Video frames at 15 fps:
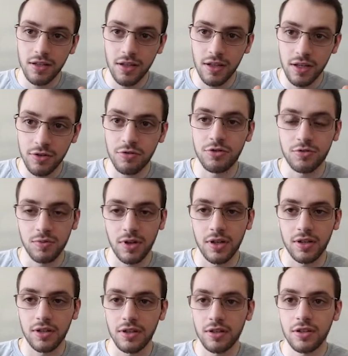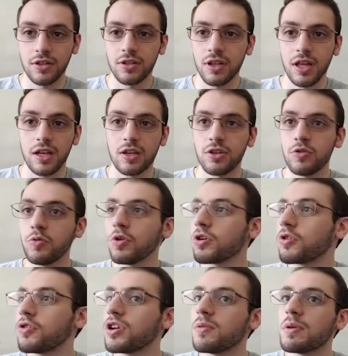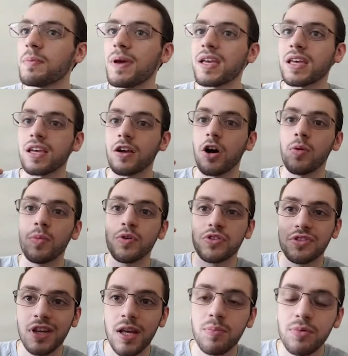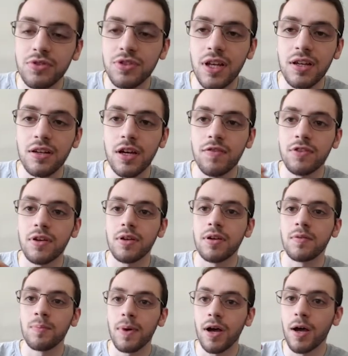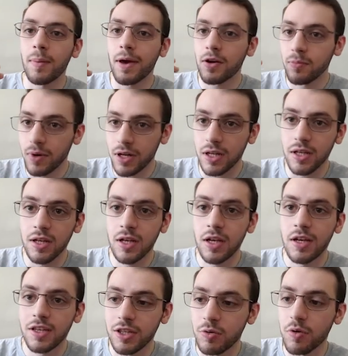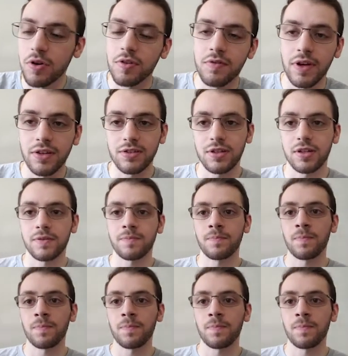interest rate. Like, you are going to be making almost 10% of the amount of money you are investing.